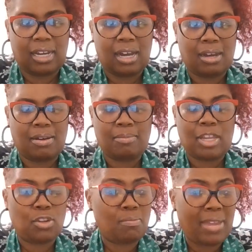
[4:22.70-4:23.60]
and
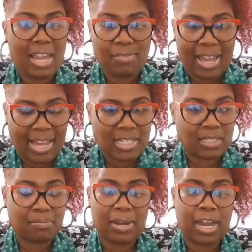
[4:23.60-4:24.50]
you may have asked
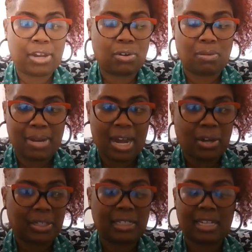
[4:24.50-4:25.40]
the buyer
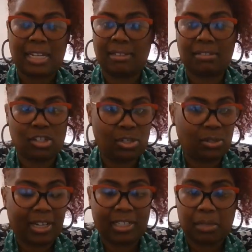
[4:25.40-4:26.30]
about it, and
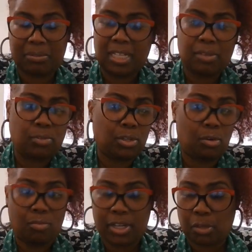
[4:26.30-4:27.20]
they could be giving you the
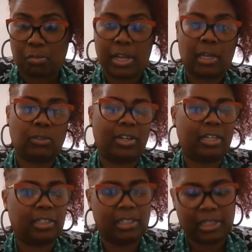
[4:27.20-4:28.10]
runaround or
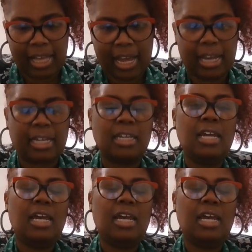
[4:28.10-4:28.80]
they could lie.